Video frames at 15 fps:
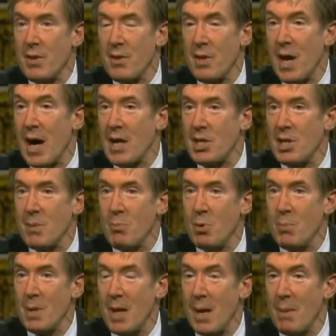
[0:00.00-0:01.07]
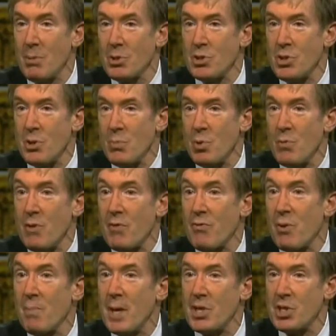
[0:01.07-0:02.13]
The IT boom enables you to move
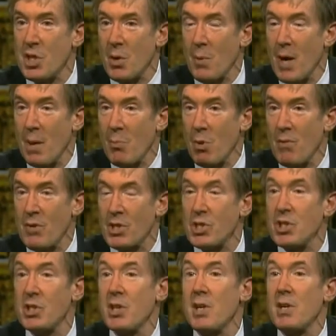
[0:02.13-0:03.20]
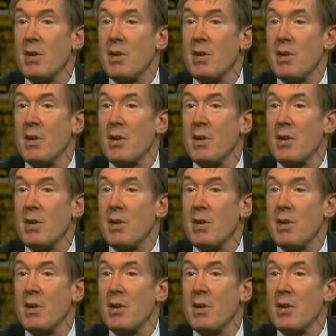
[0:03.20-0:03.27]
information around more efficiently,